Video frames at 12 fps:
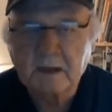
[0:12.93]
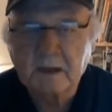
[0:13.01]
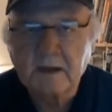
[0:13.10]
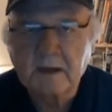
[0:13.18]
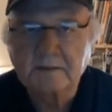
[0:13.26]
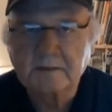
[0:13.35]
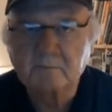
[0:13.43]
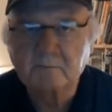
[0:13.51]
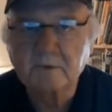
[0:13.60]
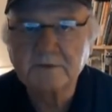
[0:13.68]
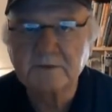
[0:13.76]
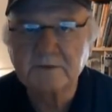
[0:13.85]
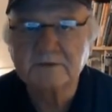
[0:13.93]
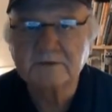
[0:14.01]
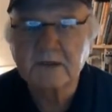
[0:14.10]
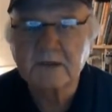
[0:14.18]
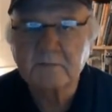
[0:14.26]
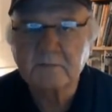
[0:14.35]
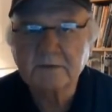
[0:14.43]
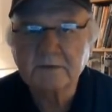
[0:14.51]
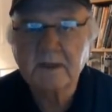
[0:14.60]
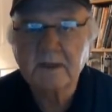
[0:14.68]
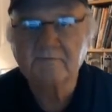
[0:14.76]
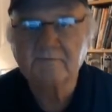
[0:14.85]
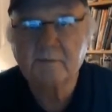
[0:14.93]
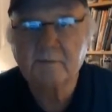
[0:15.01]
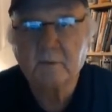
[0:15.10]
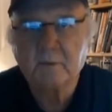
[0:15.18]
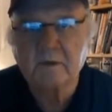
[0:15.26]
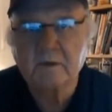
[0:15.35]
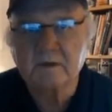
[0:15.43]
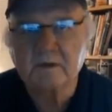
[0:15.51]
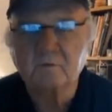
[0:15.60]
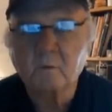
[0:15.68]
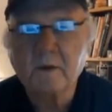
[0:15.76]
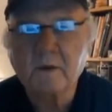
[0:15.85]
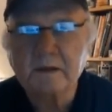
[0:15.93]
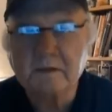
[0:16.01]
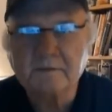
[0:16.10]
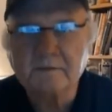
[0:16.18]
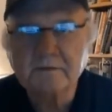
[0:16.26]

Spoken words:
on President's Day, Monday, February the 20th.